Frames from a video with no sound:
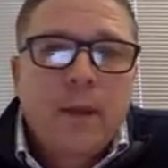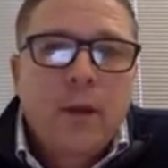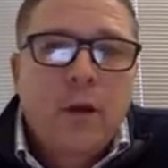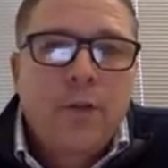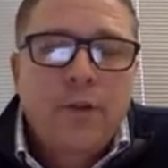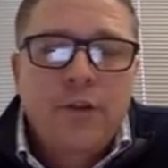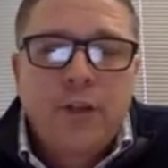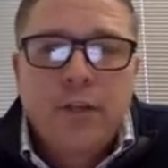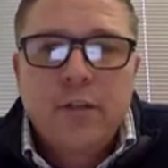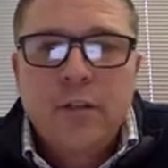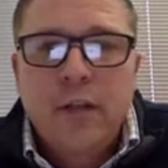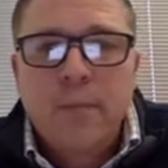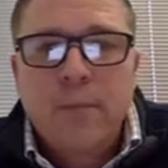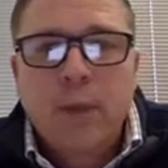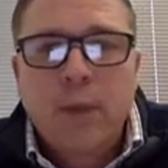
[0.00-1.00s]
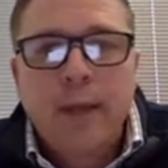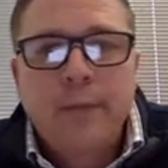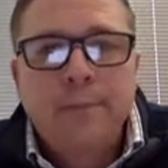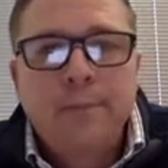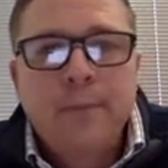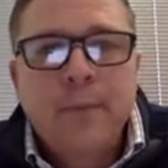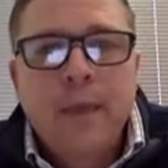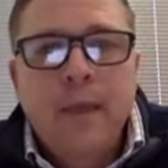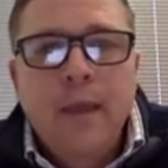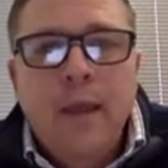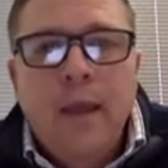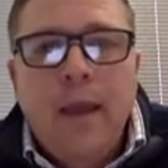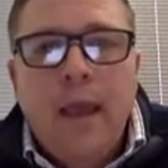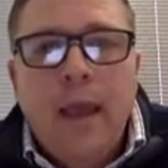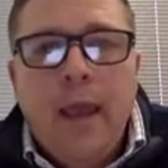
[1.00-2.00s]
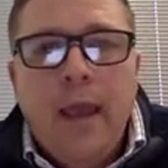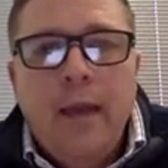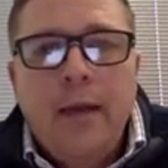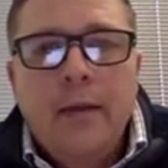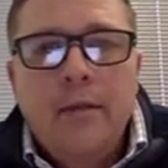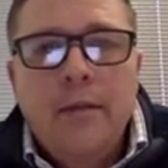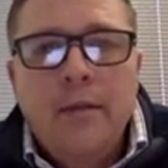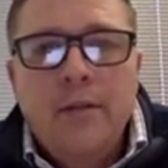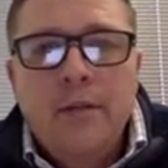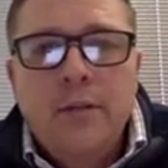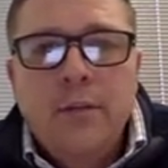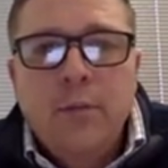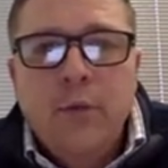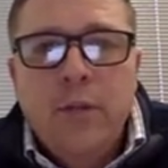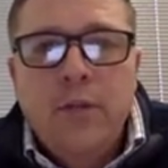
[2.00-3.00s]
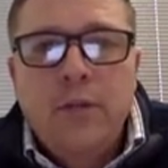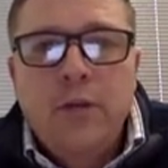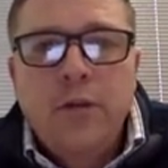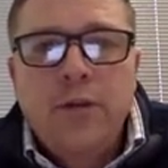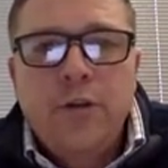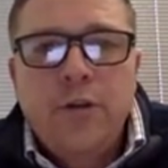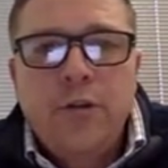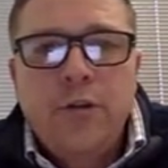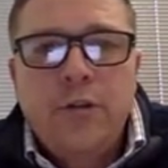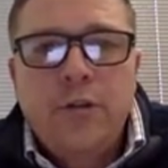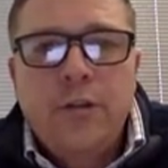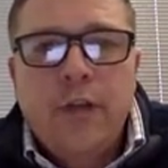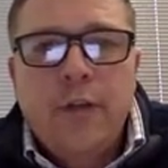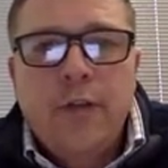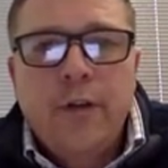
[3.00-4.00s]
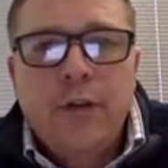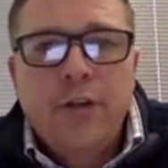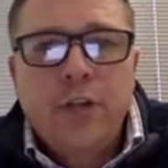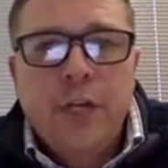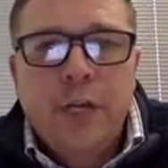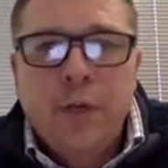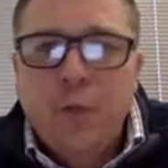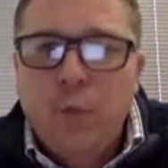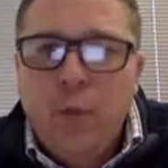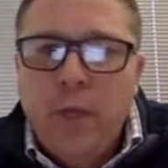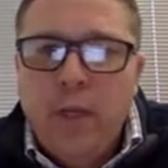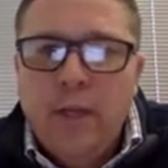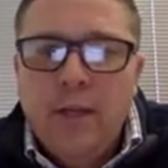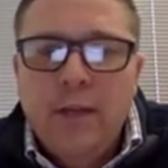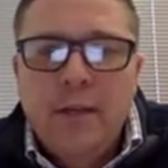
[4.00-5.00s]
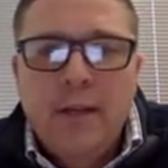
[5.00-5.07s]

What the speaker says: called the chestnut blight. And essentially some researchers discovered a gene in wheat